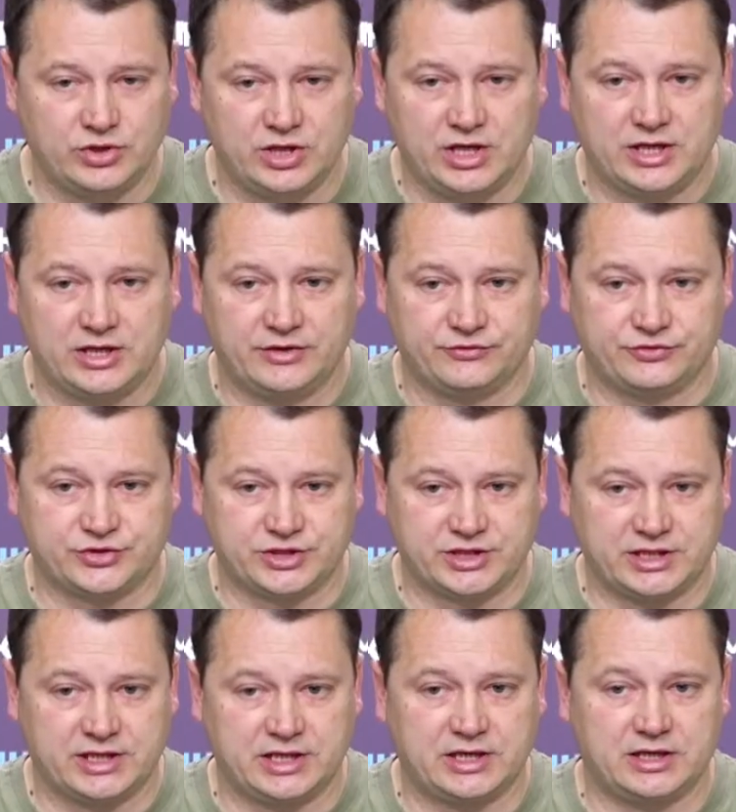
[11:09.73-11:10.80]
a temporary
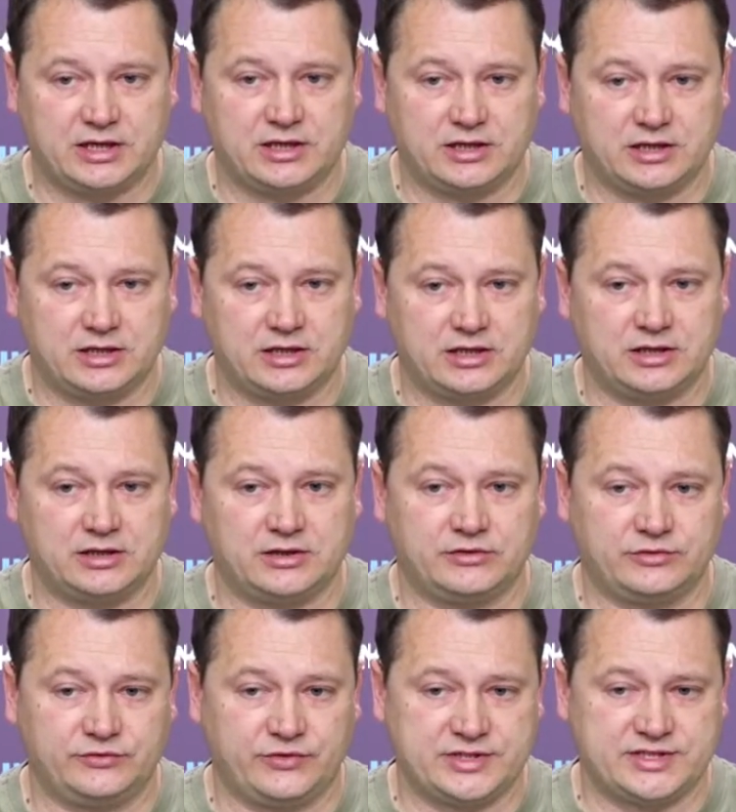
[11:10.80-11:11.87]
bridge,
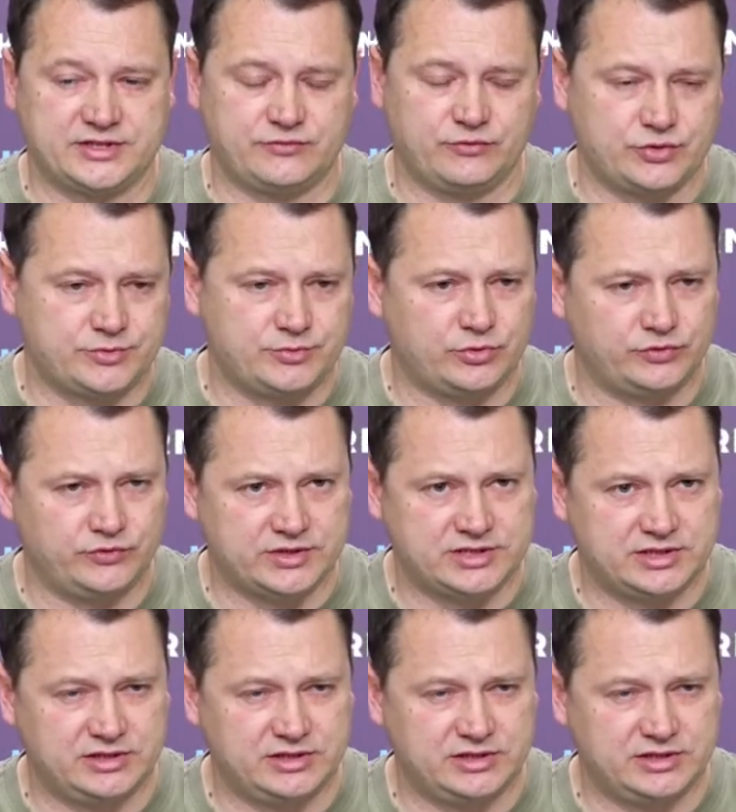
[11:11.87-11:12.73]
and on